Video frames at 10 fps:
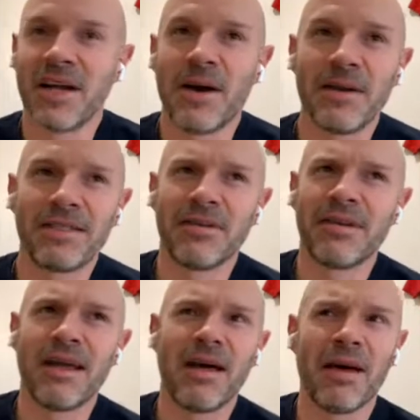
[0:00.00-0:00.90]
So
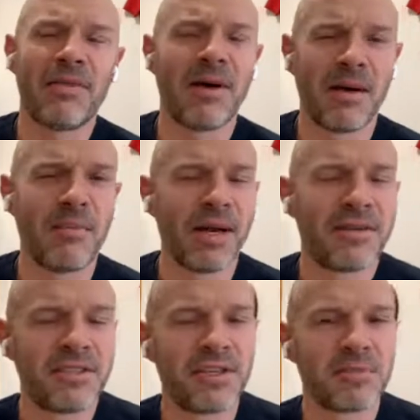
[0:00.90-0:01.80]
I thought I'd
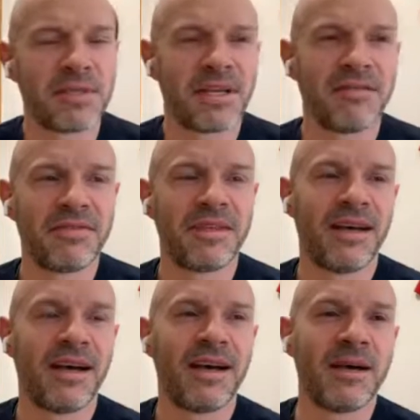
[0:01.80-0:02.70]
introduce myself
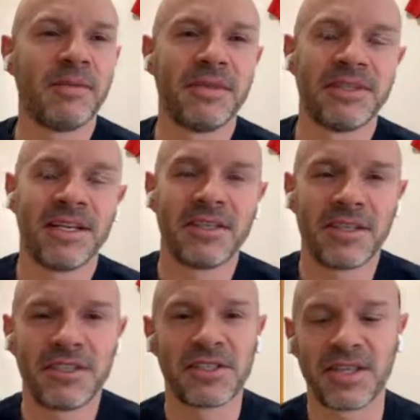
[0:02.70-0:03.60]

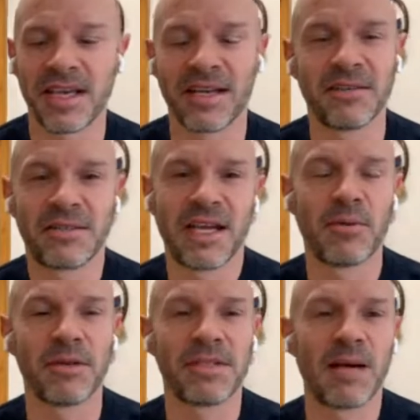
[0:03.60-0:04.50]
and just
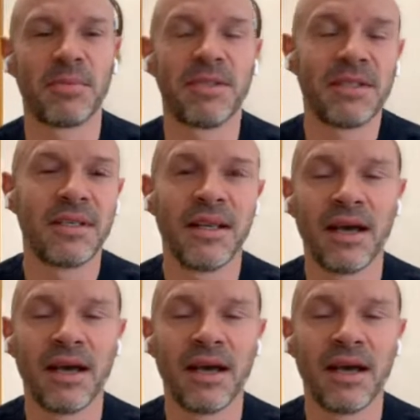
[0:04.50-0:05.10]
say what's happened.